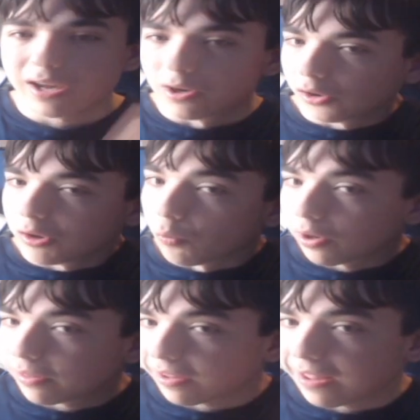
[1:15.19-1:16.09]
and only
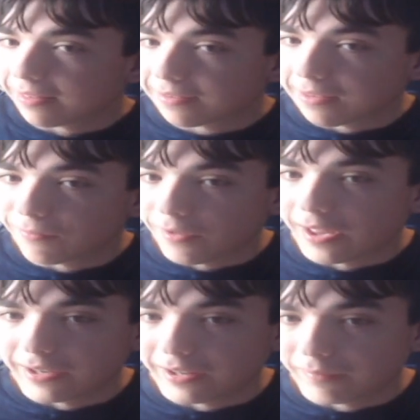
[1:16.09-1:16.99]
one of the kids can
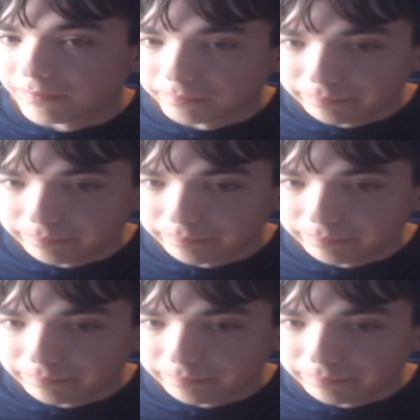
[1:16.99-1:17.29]
find it.